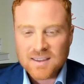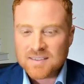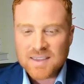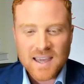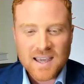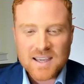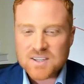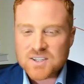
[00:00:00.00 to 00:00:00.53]

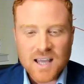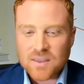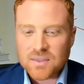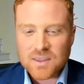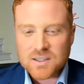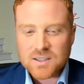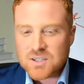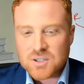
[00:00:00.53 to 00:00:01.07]
that has
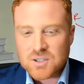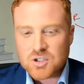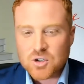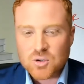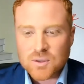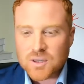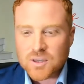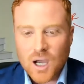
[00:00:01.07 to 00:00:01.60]
nothing to do
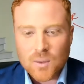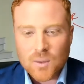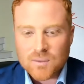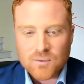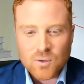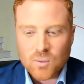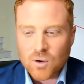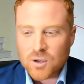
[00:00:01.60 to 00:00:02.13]
with going
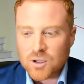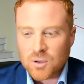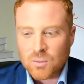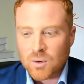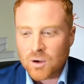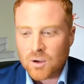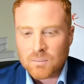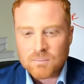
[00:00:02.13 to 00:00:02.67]
for what you
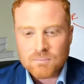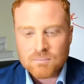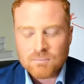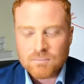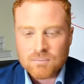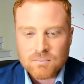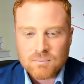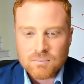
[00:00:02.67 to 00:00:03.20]
want.
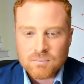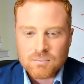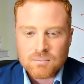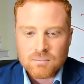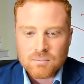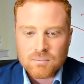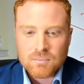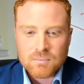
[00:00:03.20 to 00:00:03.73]

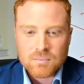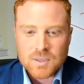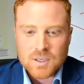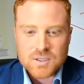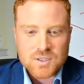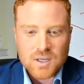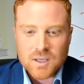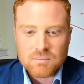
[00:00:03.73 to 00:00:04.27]
You
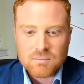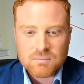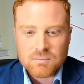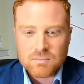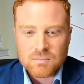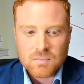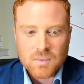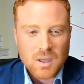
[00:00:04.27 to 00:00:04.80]
see,
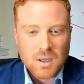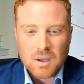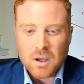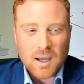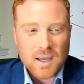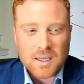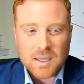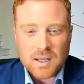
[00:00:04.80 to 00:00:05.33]

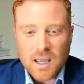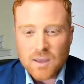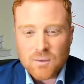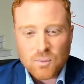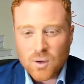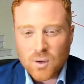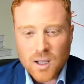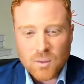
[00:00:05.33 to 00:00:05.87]
I can have
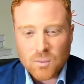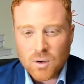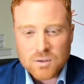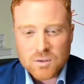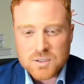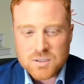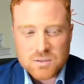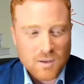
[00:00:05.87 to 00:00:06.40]
what I
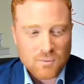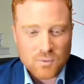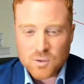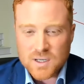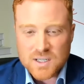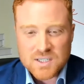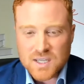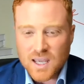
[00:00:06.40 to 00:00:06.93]
want. I've
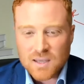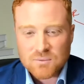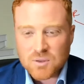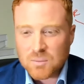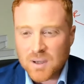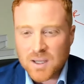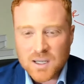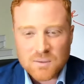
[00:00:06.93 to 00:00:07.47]
already saved the
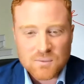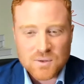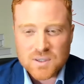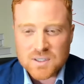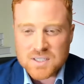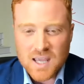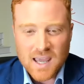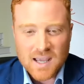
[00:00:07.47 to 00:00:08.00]
money for the
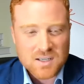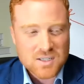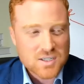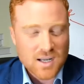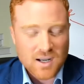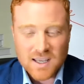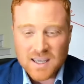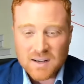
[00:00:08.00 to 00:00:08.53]
tax
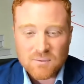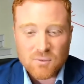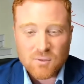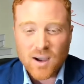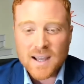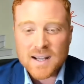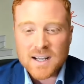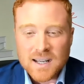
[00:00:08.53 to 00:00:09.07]
and I can
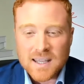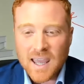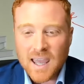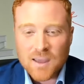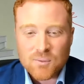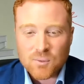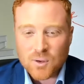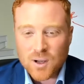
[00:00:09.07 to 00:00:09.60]
finally
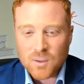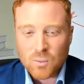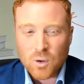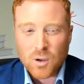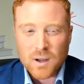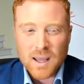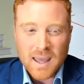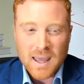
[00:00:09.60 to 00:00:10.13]
have what I
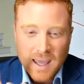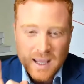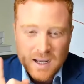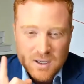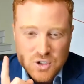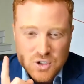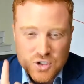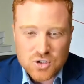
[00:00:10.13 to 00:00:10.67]
want. And
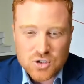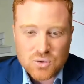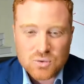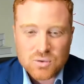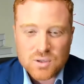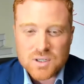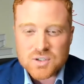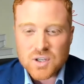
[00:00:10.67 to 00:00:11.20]
as
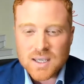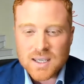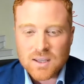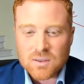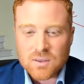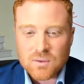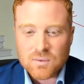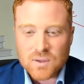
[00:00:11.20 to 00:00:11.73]
soon as I
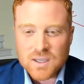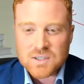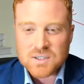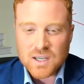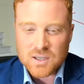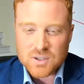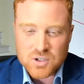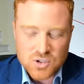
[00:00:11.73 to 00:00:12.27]
get the
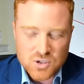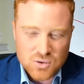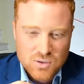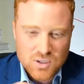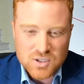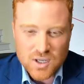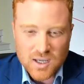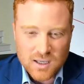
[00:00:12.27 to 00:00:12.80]
visa, as soon
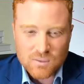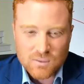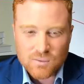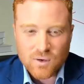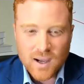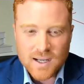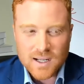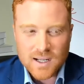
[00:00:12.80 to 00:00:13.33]
as I can
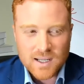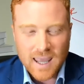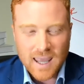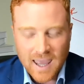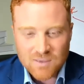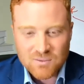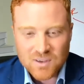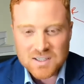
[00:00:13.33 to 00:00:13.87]
finally
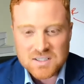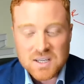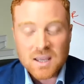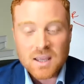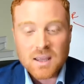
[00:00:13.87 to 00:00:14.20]
have it,